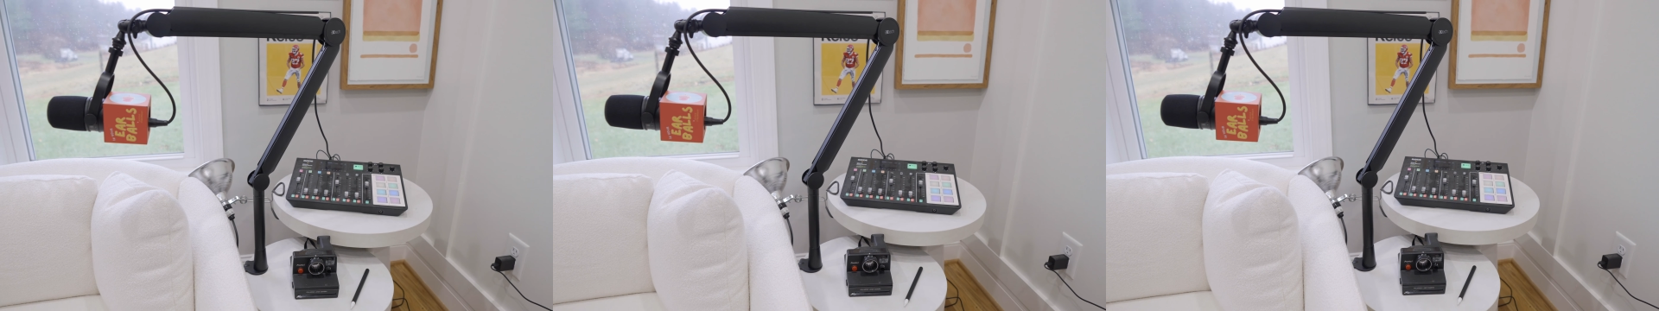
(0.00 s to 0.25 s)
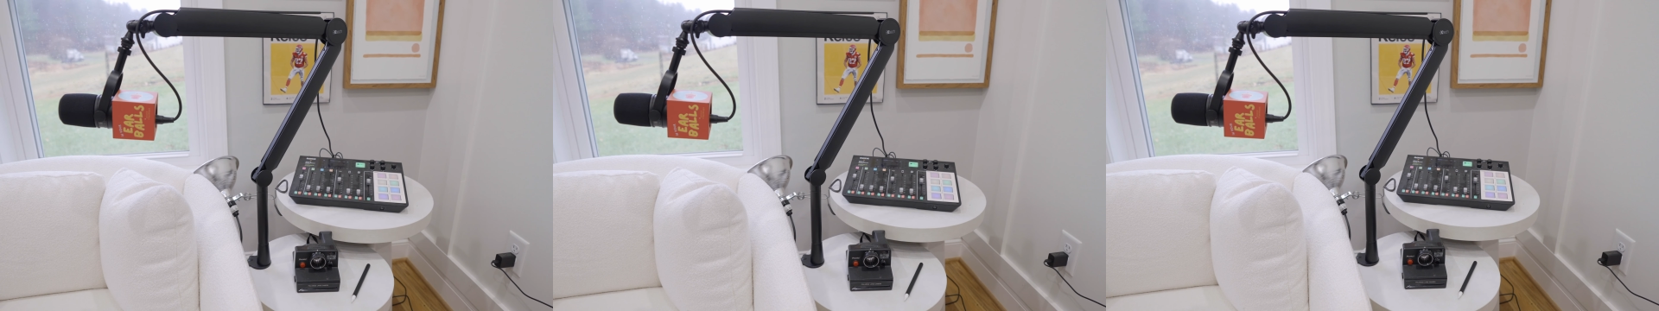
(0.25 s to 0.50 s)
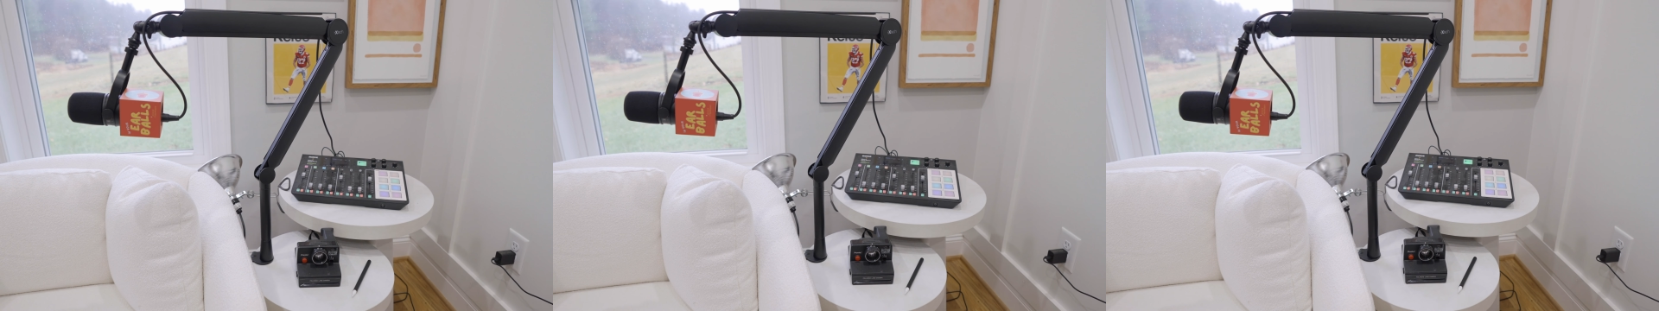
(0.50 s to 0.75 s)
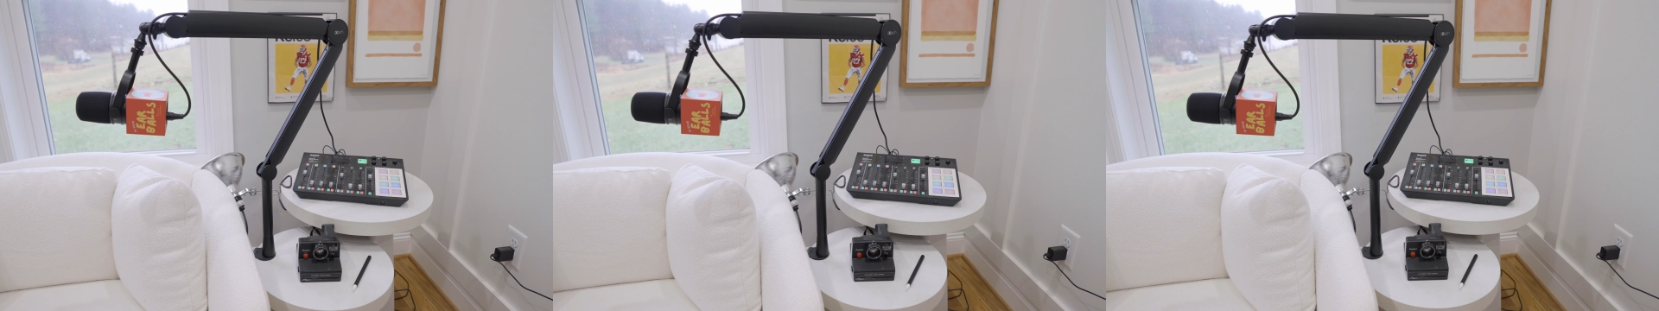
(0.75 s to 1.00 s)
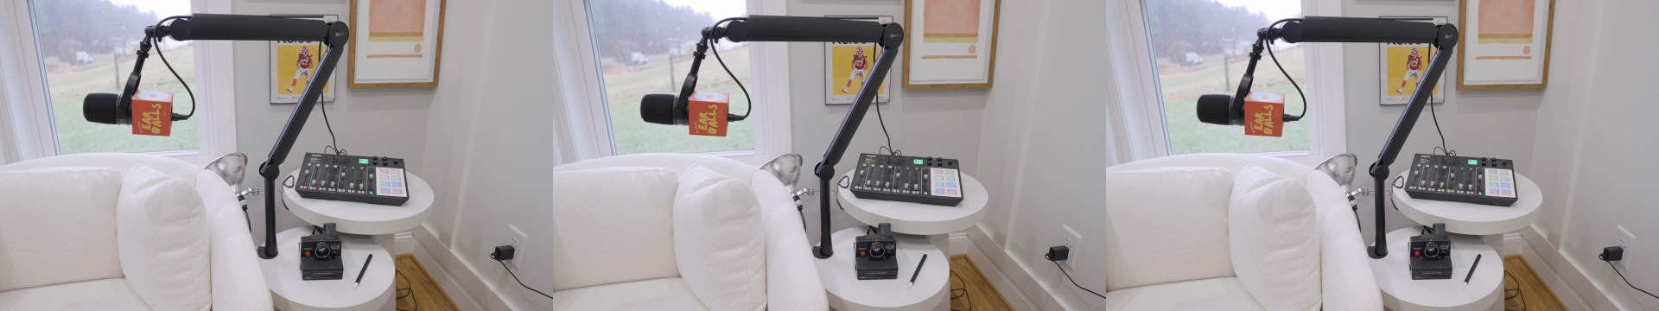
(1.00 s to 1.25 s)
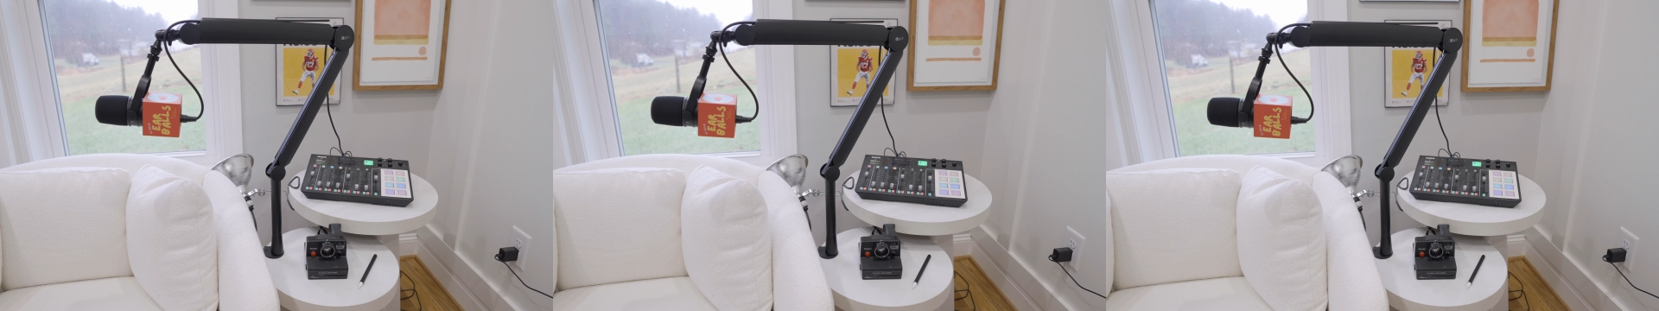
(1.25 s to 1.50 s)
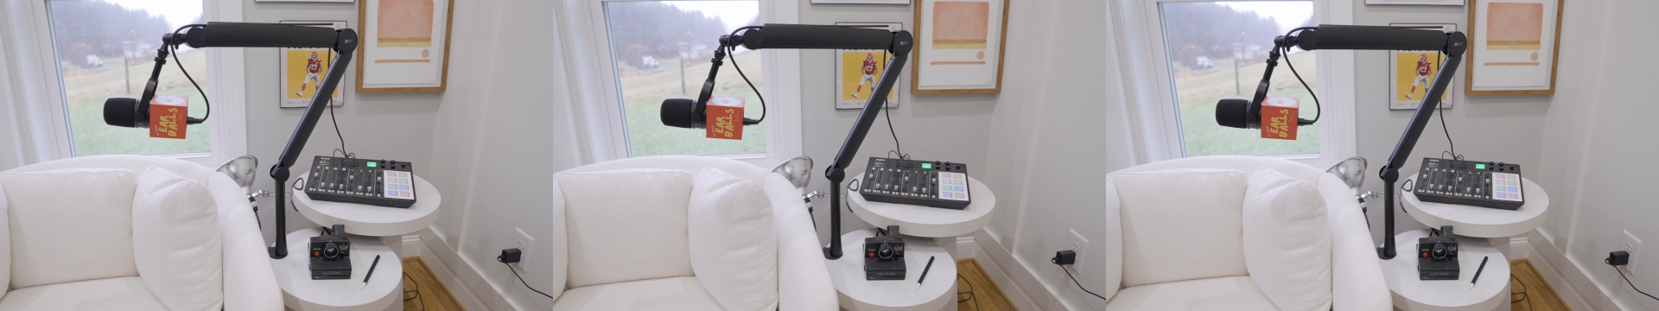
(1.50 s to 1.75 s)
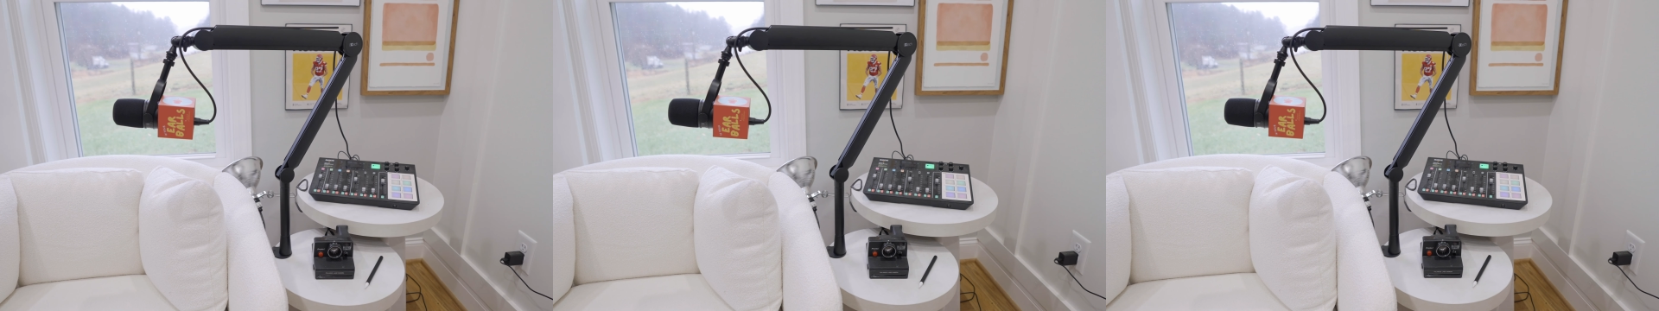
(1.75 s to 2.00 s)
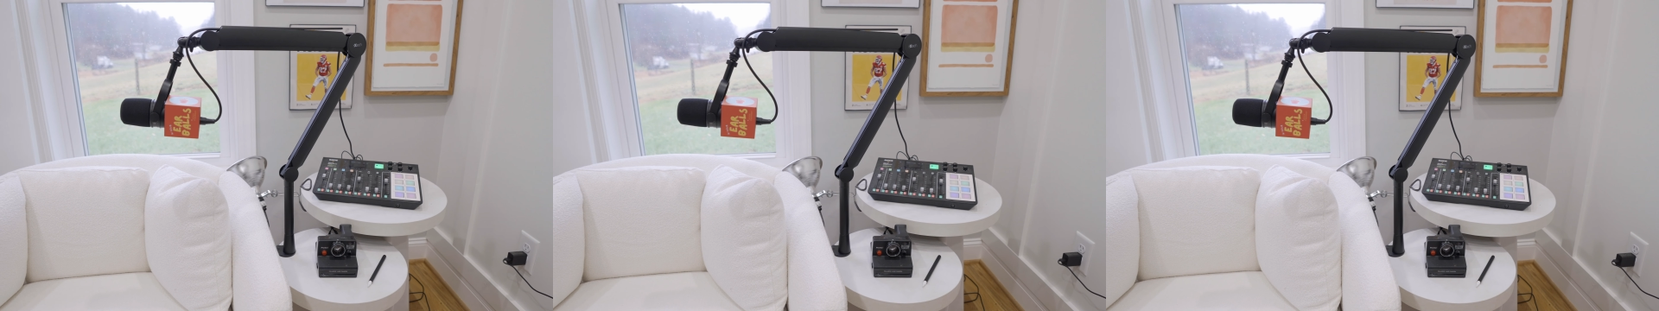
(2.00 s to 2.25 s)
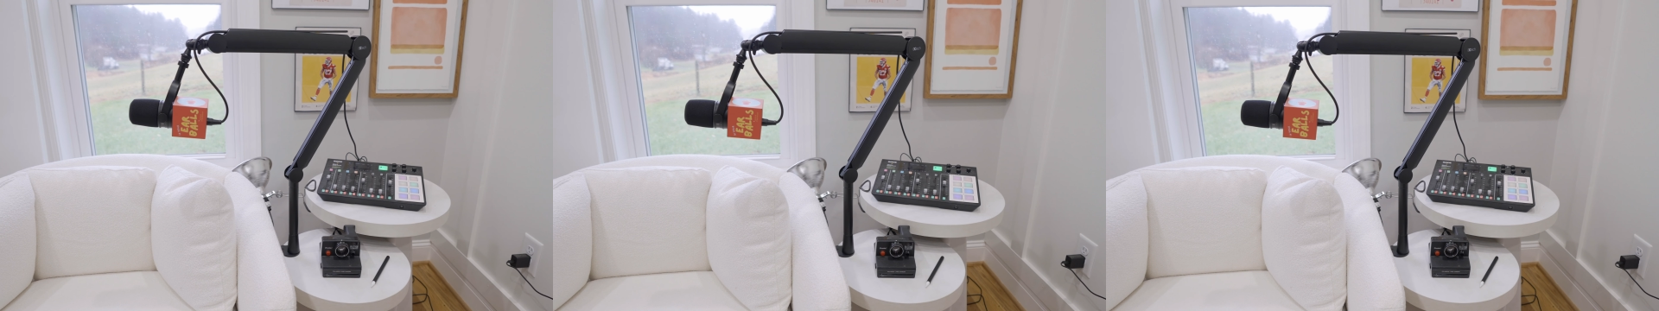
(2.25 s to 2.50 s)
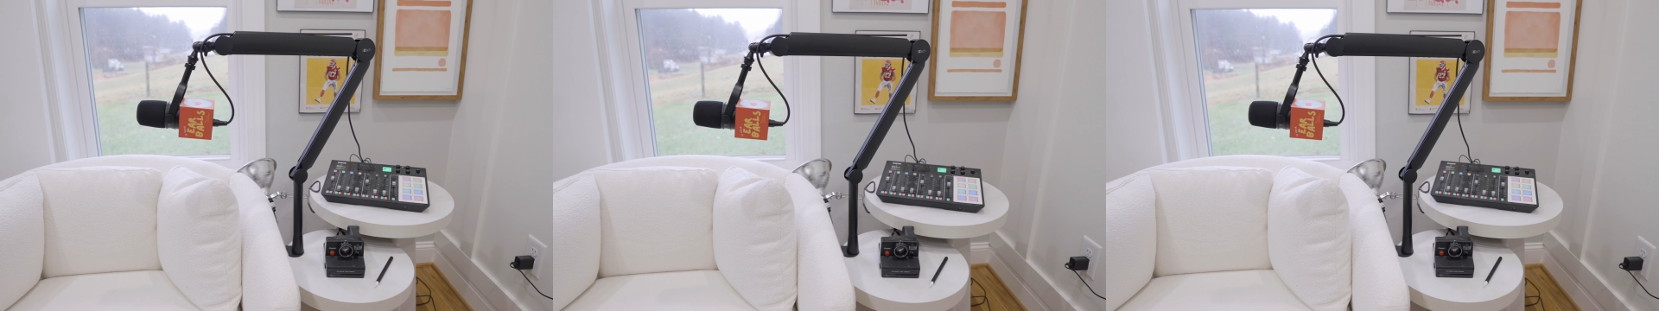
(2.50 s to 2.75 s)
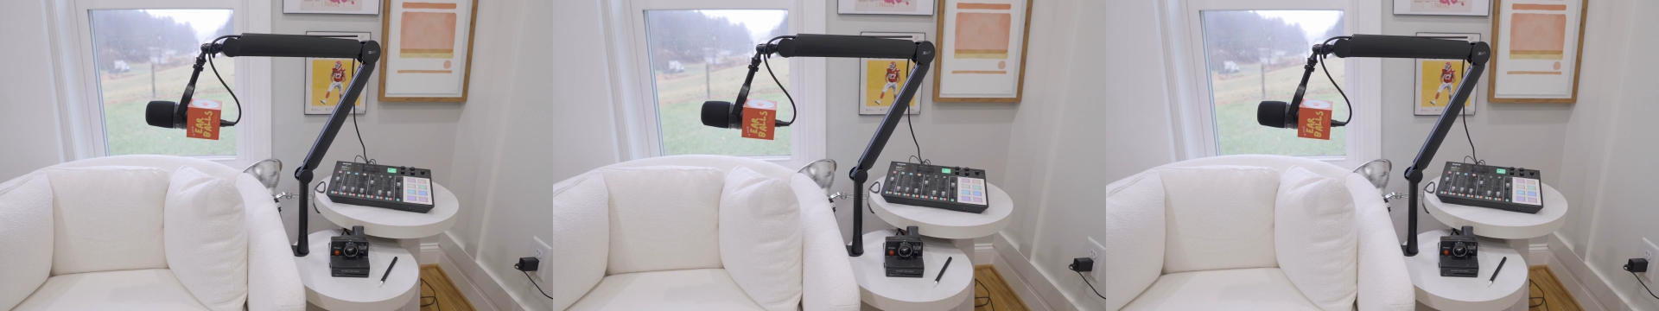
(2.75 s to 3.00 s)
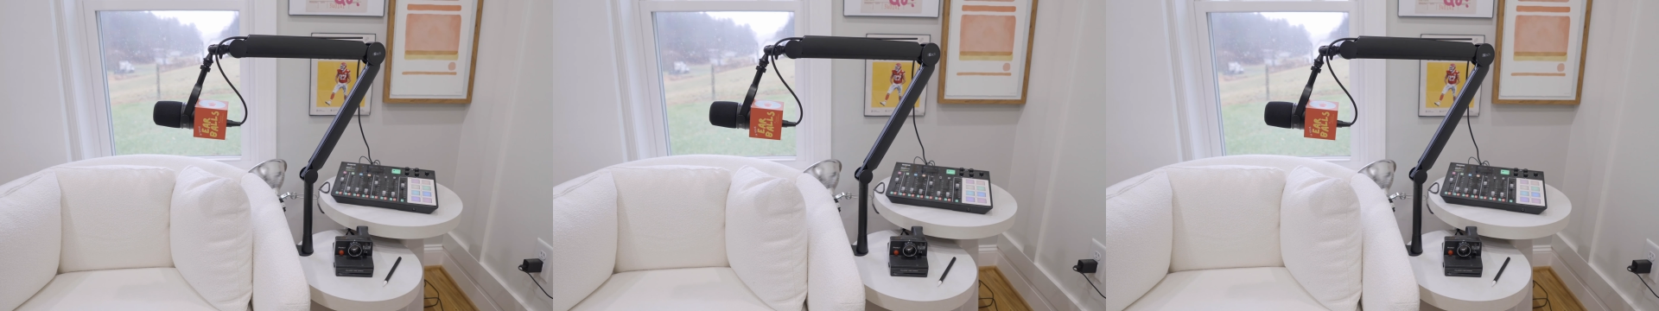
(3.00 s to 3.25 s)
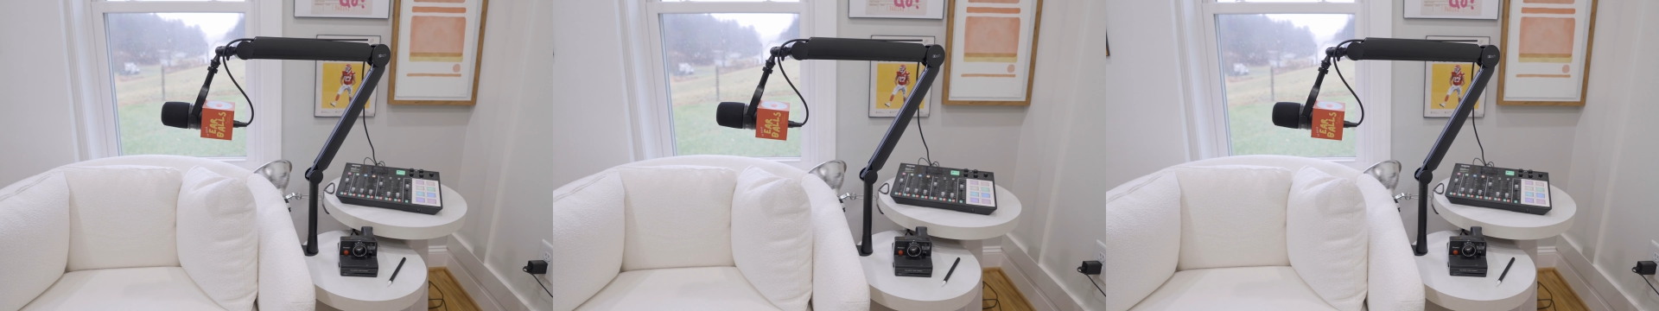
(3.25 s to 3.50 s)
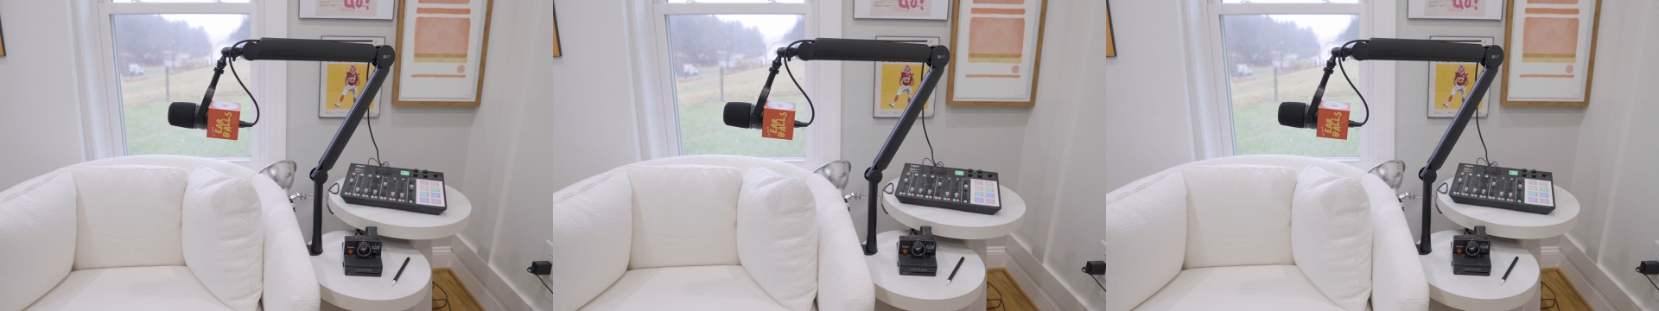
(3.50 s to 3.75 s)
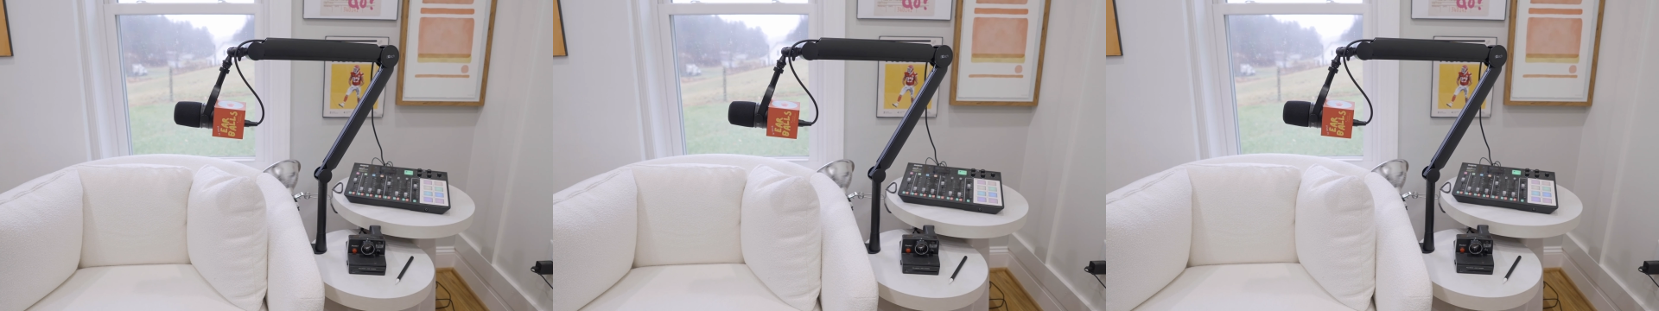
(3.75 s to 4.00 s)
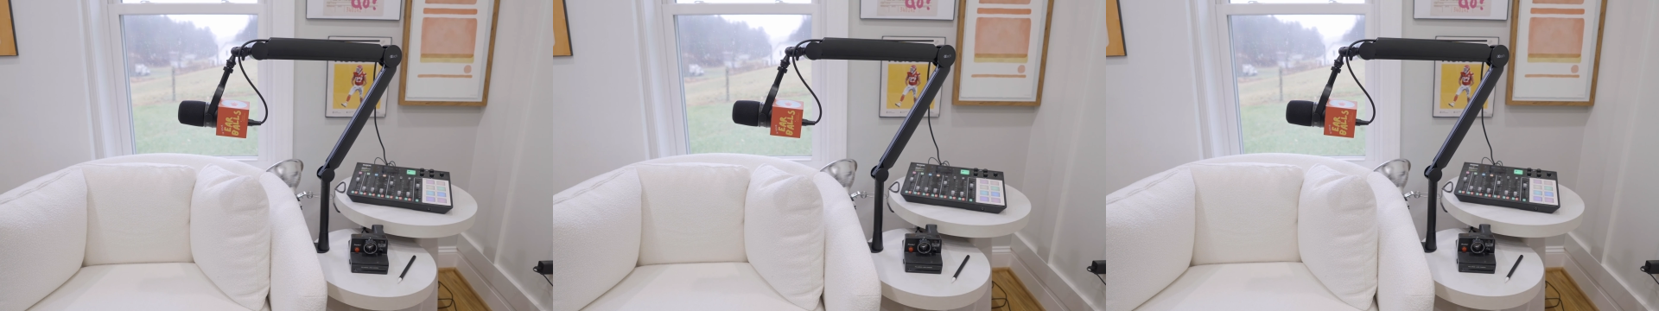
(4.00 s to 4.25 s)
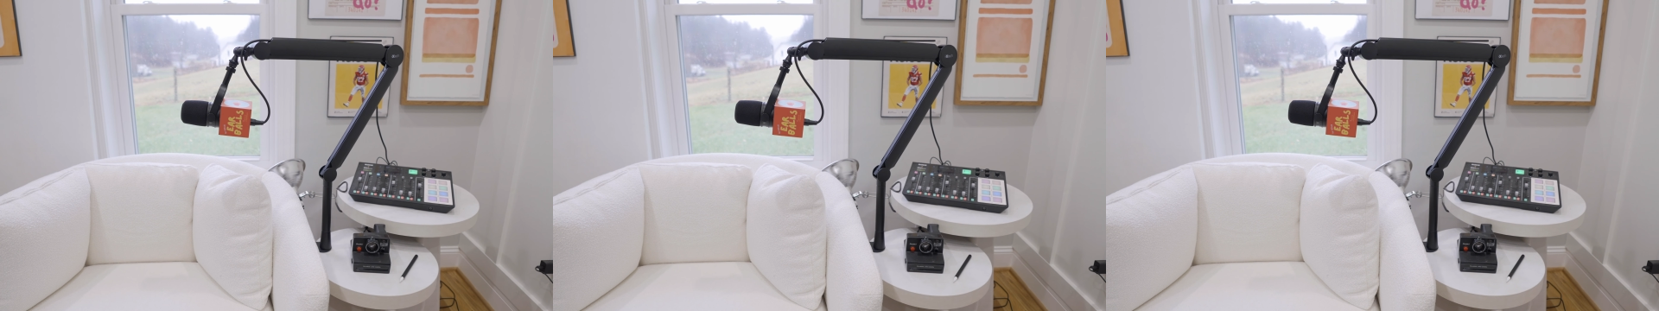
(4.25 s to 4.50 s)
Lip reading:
(no speaker visible)